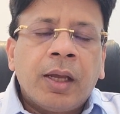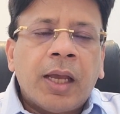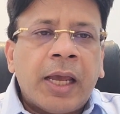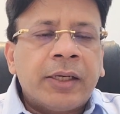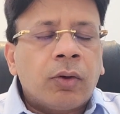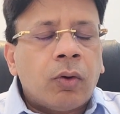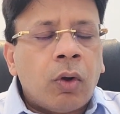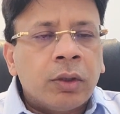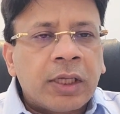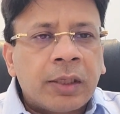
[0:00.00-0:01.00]
and
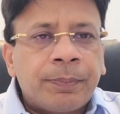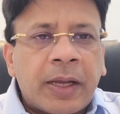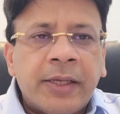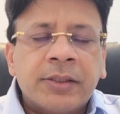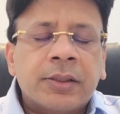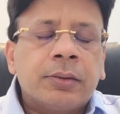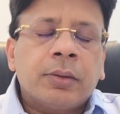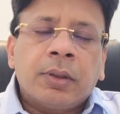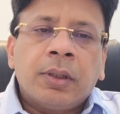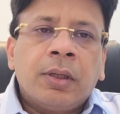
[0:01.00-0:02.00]
all the replies
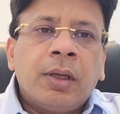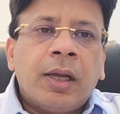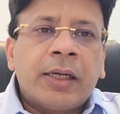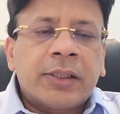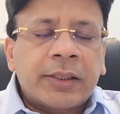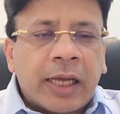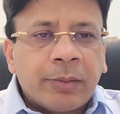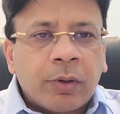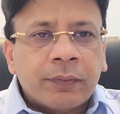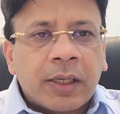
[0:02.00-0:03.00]
at the
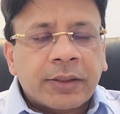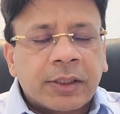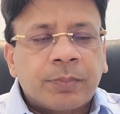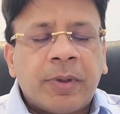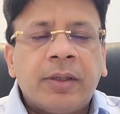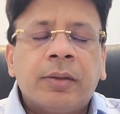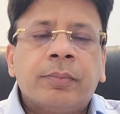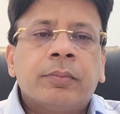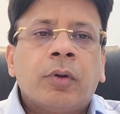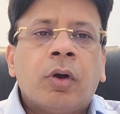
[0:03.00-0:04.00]
time of the assessment,
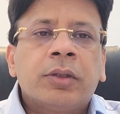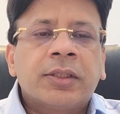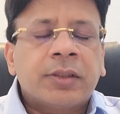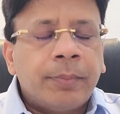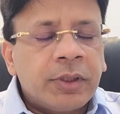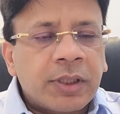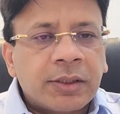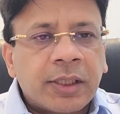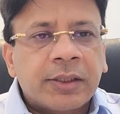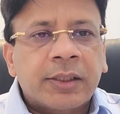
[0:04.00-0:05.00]
all the
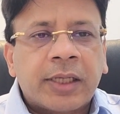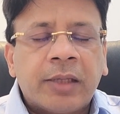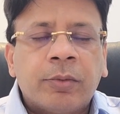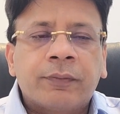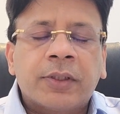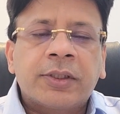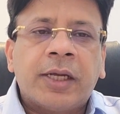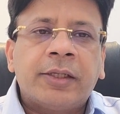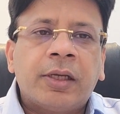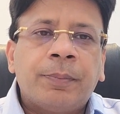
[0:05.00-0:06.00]
submissions at the time of the
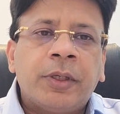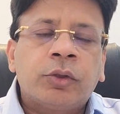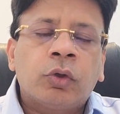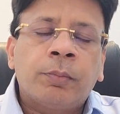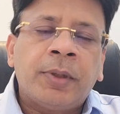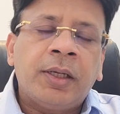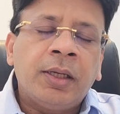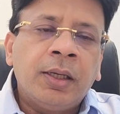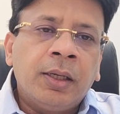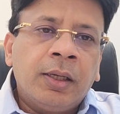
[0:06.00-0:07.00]
CIT appeal should
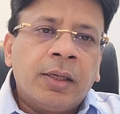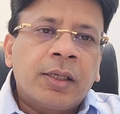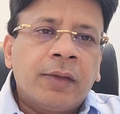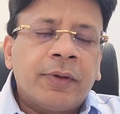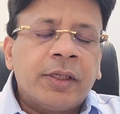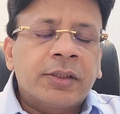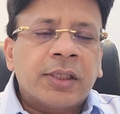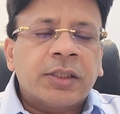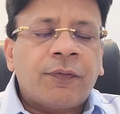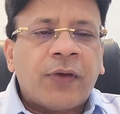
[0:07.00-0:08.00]
be given in
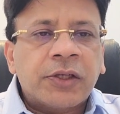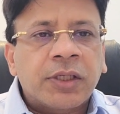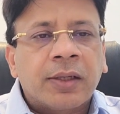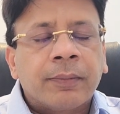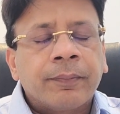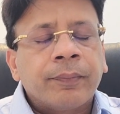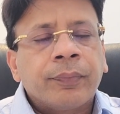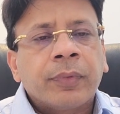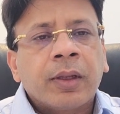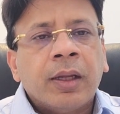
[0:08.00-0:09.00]
such a fashion
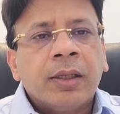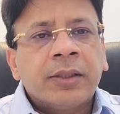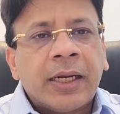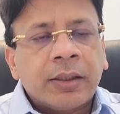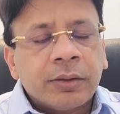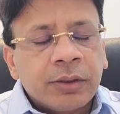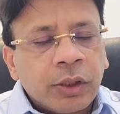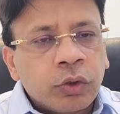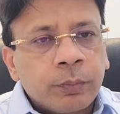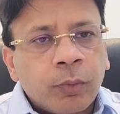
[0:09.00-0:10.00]
that
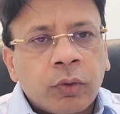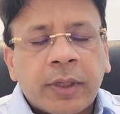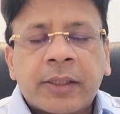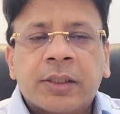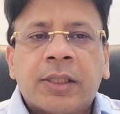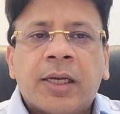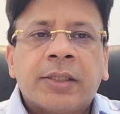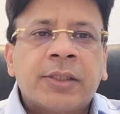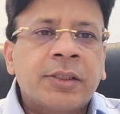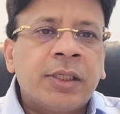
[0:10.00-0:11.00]
they should protect the
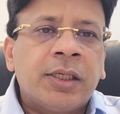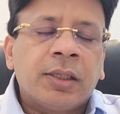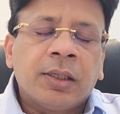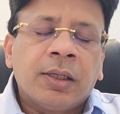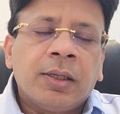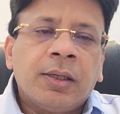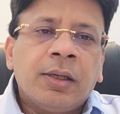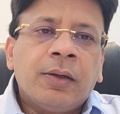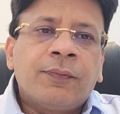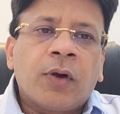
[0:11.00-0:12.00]
assessee
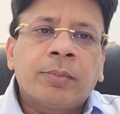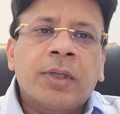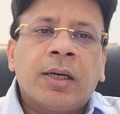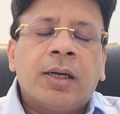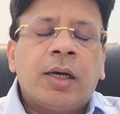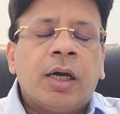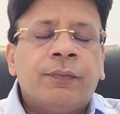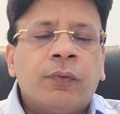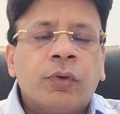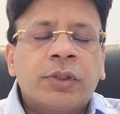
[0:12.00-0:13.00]
from the
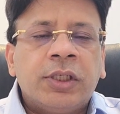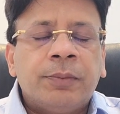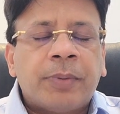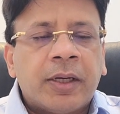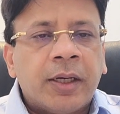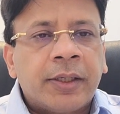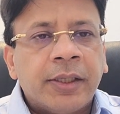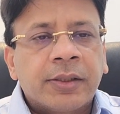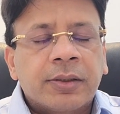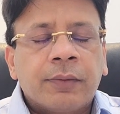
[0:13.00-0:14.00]
unforeseen
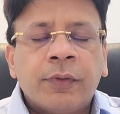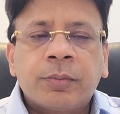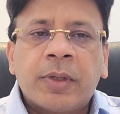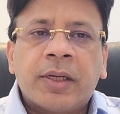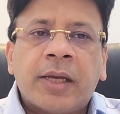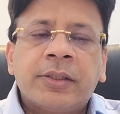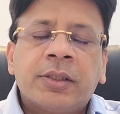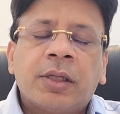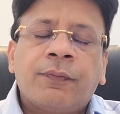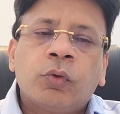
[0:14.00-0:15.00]
penalties which may arise
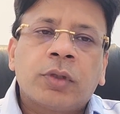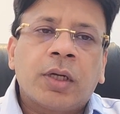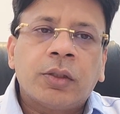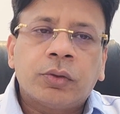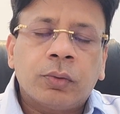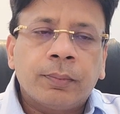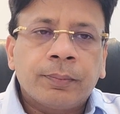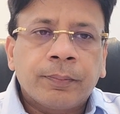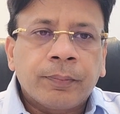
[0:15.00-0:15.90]
in the future also.